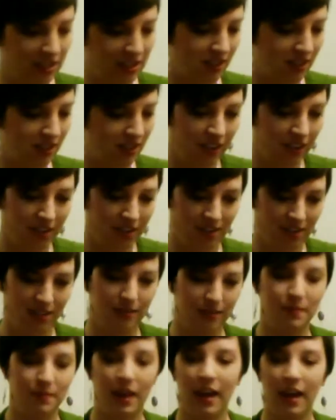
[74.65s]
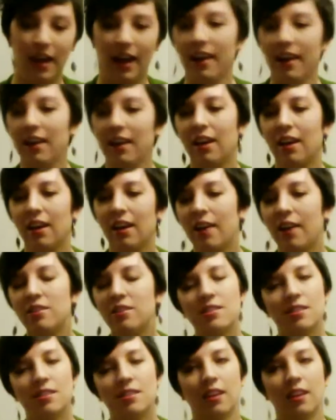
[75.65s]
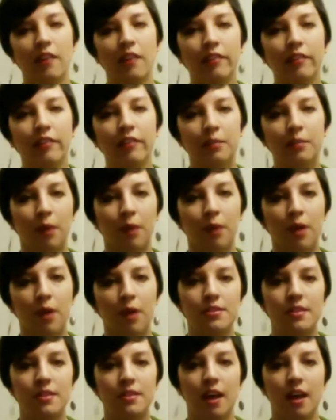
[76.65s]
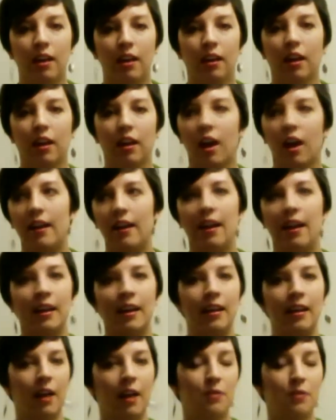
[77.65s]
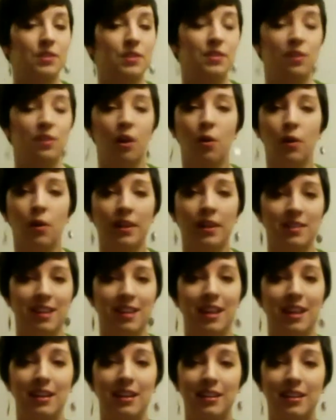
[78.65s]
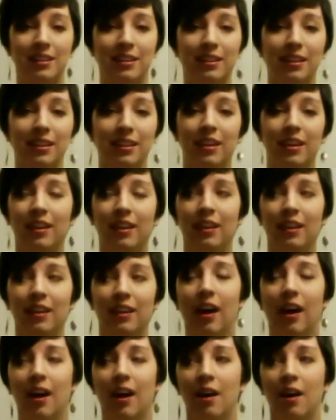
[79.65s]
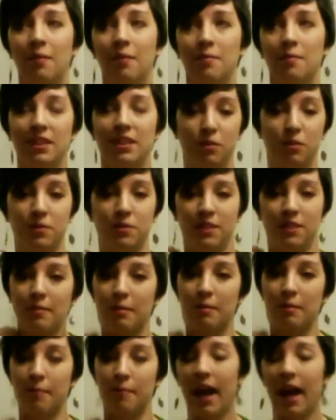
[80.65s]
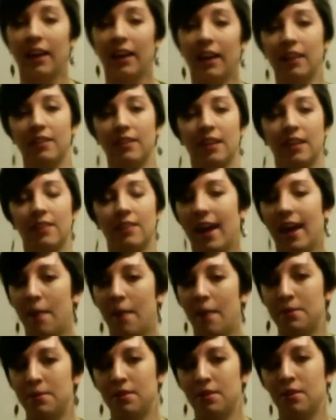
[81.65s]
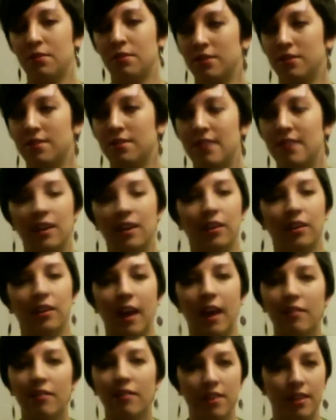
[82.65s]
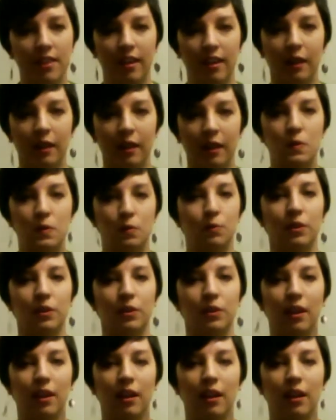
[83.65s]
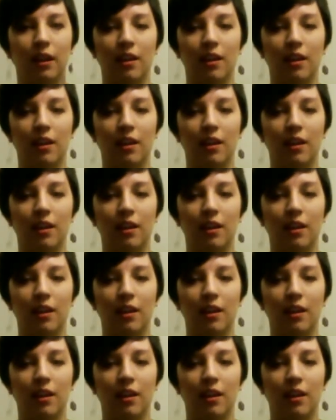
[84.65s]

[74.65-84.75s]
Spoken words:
awesome. I just love Kim Rhodes a lot, and I was so excited that she was coming back, and then that episode just nailed everything. It was really